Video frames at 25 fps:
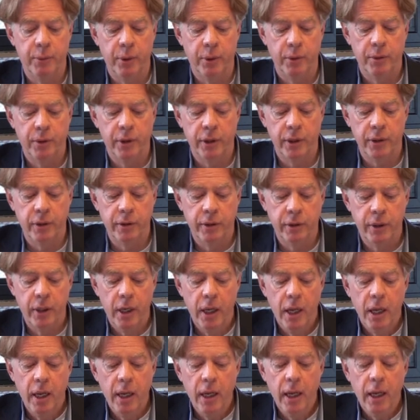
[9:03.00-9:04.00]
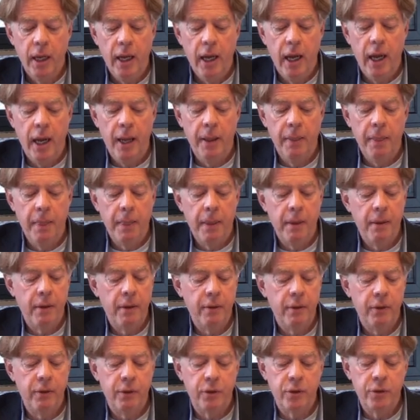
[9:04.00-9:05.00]
process. And
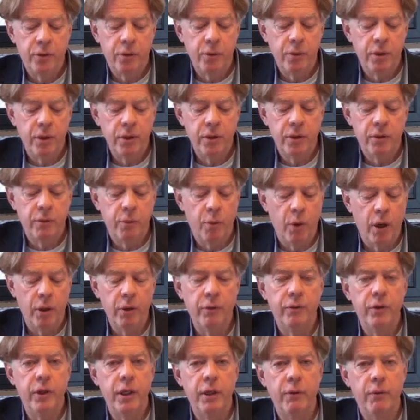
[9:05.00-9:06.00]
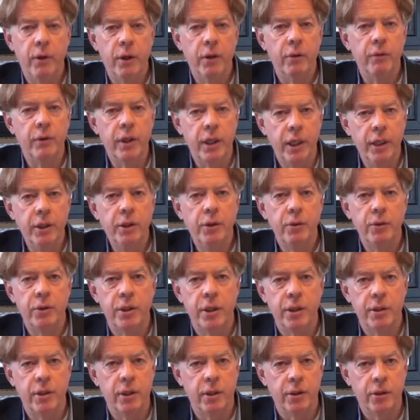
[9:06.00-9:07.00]
students, one of the issues
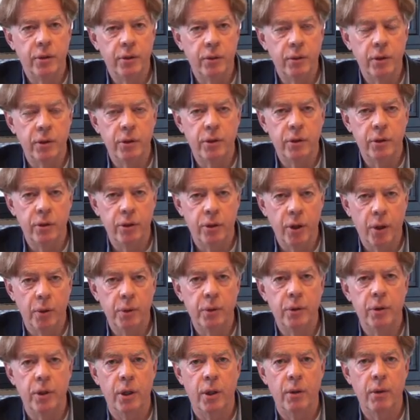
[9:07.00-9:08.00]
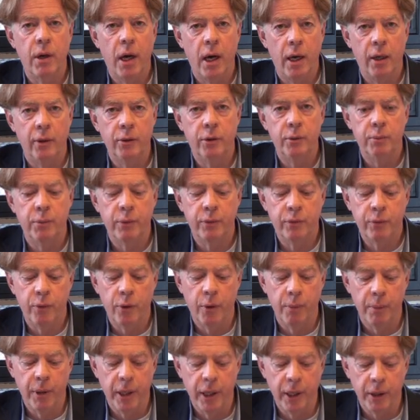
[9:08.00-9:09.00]
is that students don't know how to
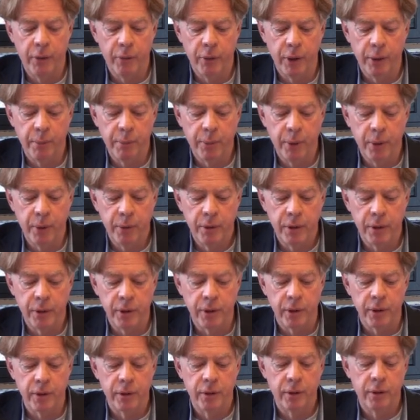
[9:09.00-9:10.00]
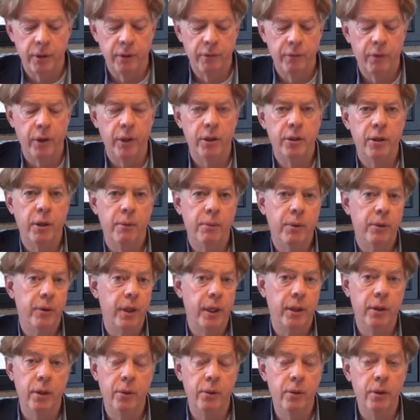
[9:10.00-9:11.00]
perform inquiry processes. For example,
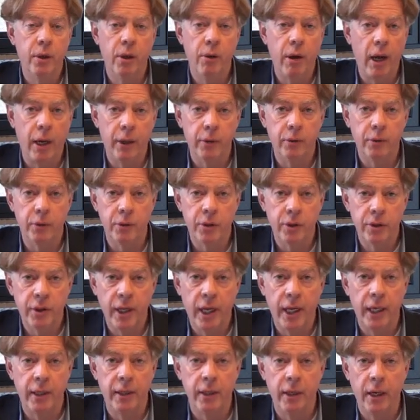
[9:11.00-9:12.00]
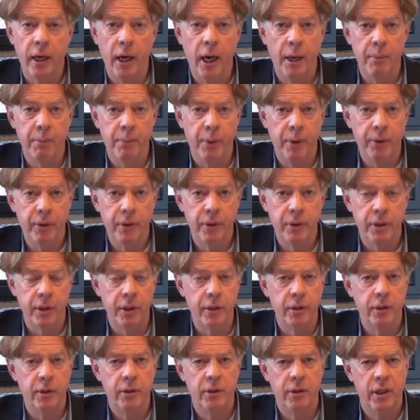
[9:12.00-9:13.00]
they don't know how to state a
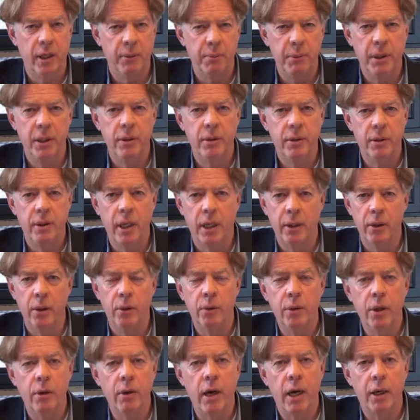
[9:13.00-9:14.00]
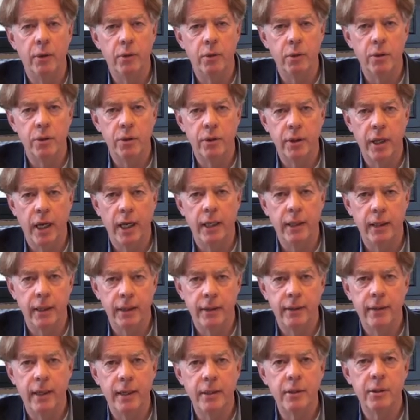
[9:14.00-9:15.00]
hypothesis. That means they don't know how to state a
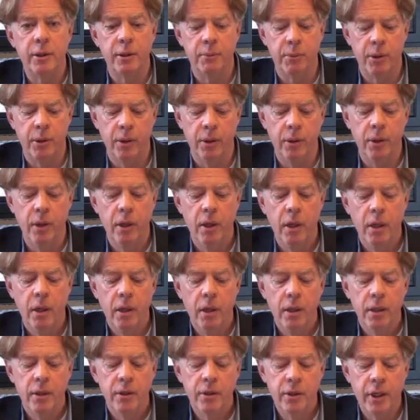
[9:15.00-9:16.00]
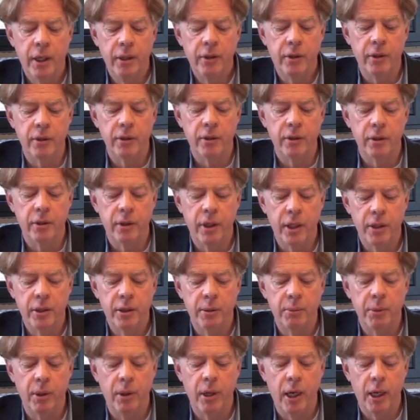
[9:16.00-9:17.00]
testable sentence, a
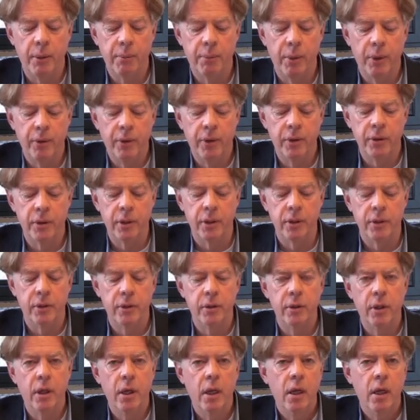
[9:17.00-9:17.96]
testable hypothesis.